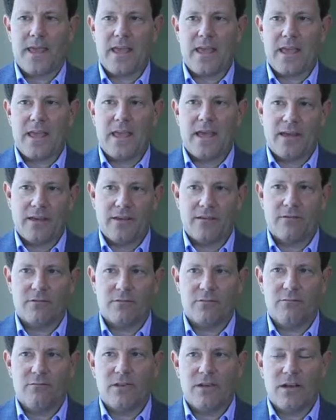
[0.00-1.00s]
And
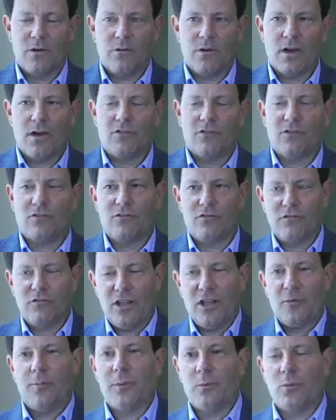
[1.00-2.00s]
not just
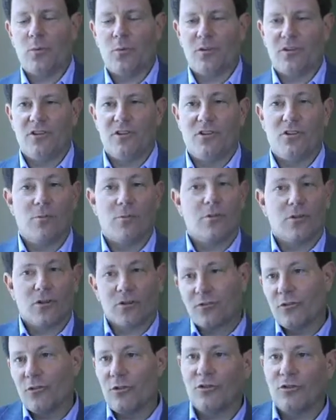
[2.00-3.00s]
tell people what to do, but
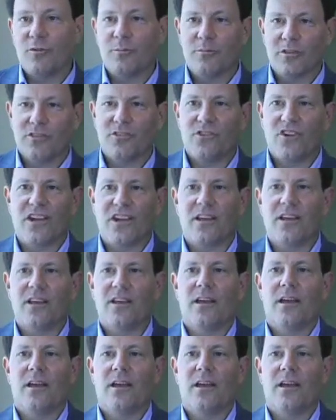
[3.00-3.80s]
also do some listening.